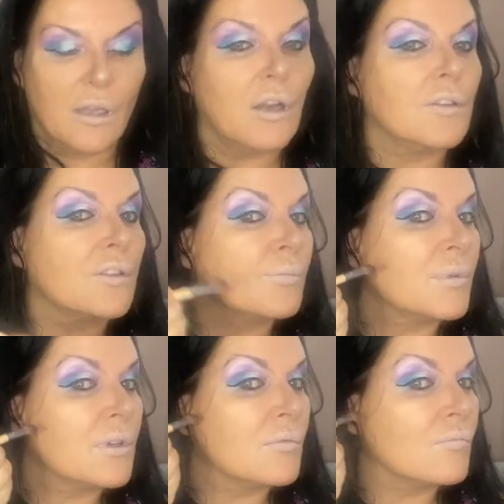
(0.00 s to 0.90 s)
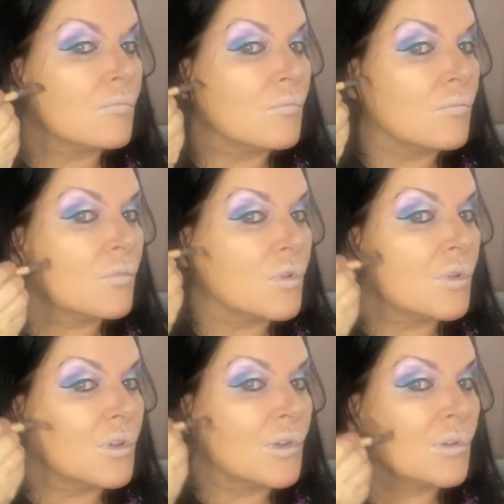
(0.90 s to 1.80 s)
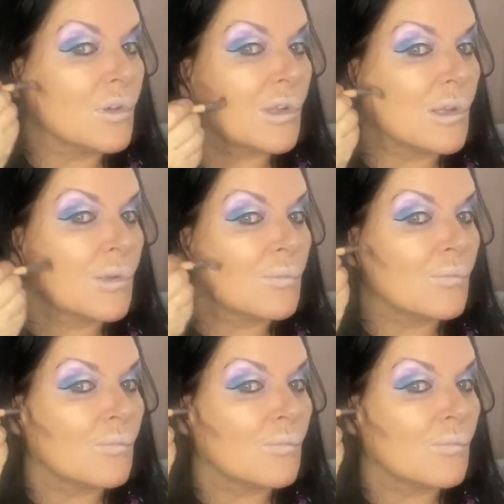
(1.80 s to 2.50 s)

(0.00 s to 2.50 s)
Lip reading: I just put it at the end there,